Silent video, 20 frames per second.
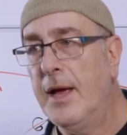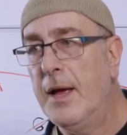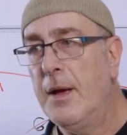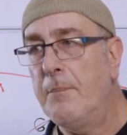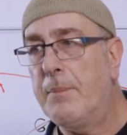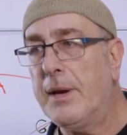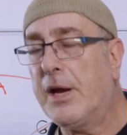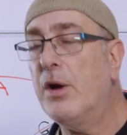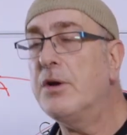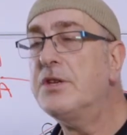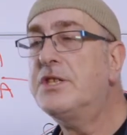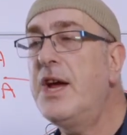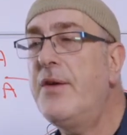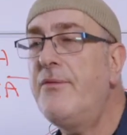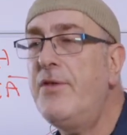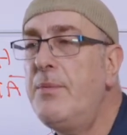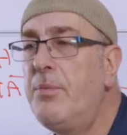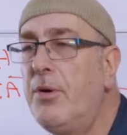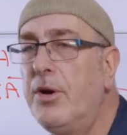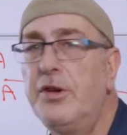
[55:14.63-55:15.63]
Because
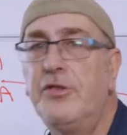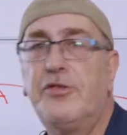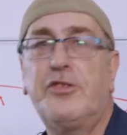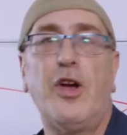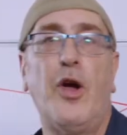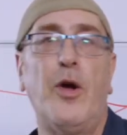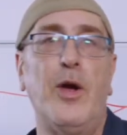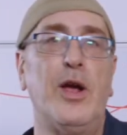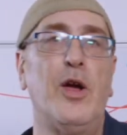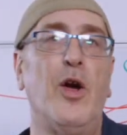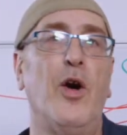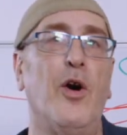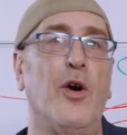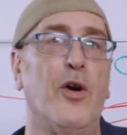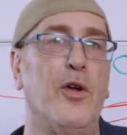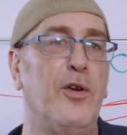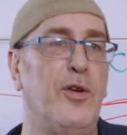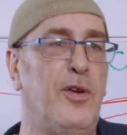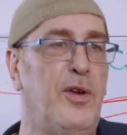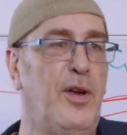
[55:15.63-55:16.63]
everybody's going
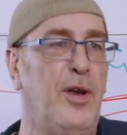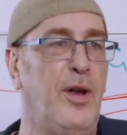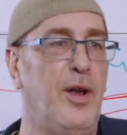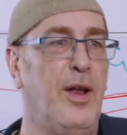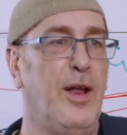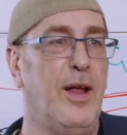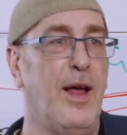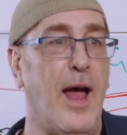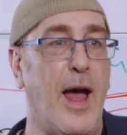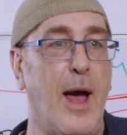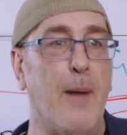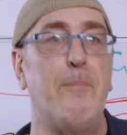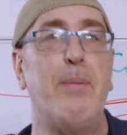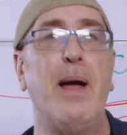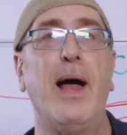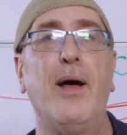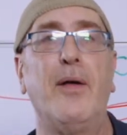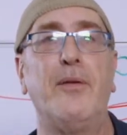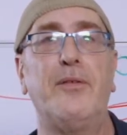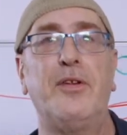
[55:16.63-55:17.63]
on
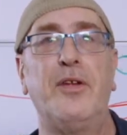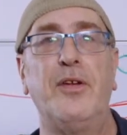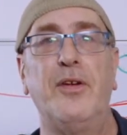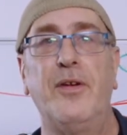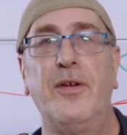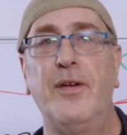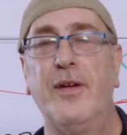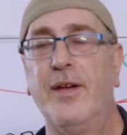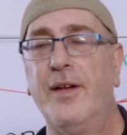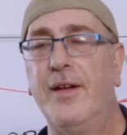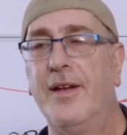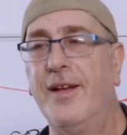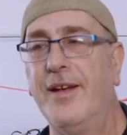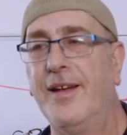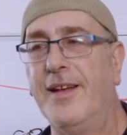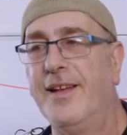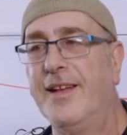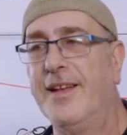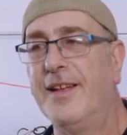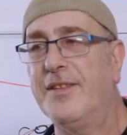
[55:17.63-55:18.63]
about
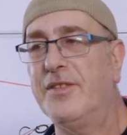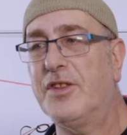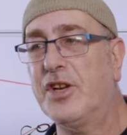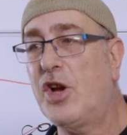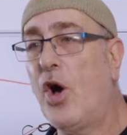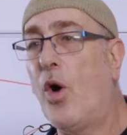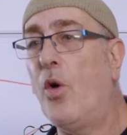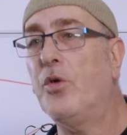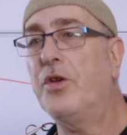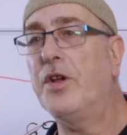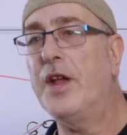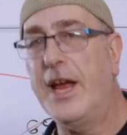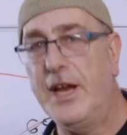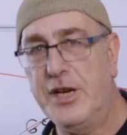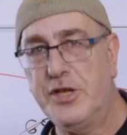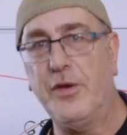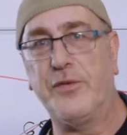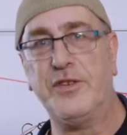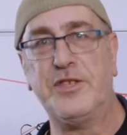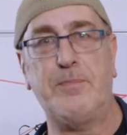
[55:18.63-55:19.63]
the golden
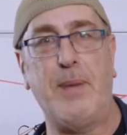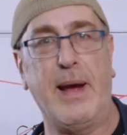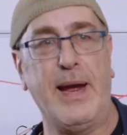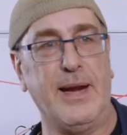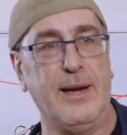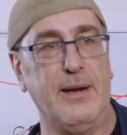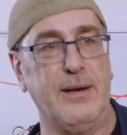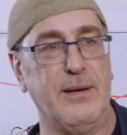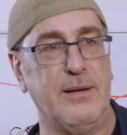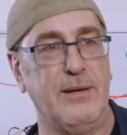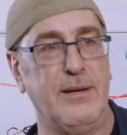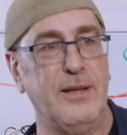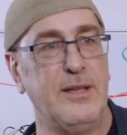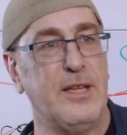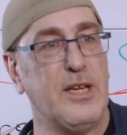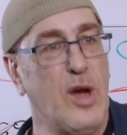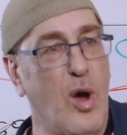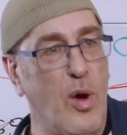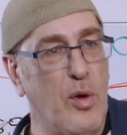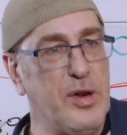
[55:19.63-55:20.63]
age of Spain. And the
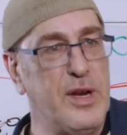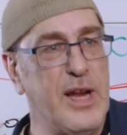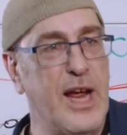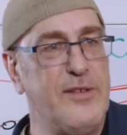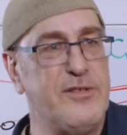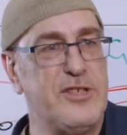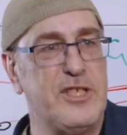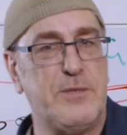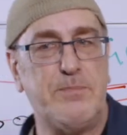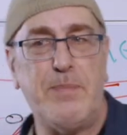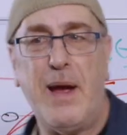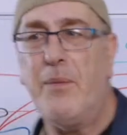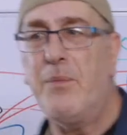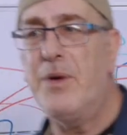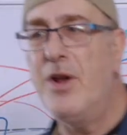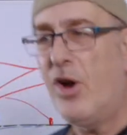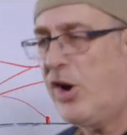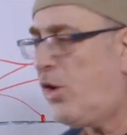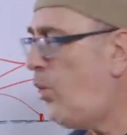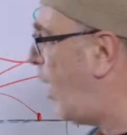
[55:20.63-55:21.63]
golden age of Spain, we're
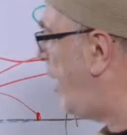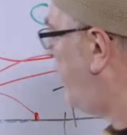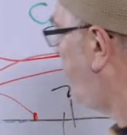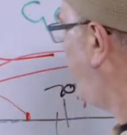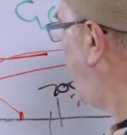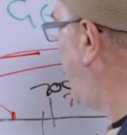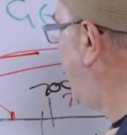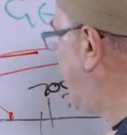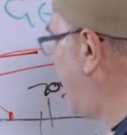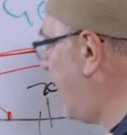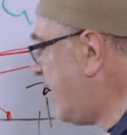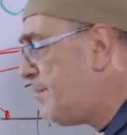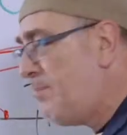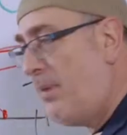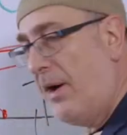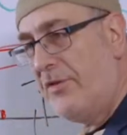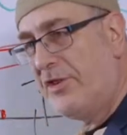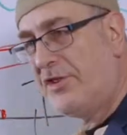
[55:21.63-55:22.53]
not quite there yet. By the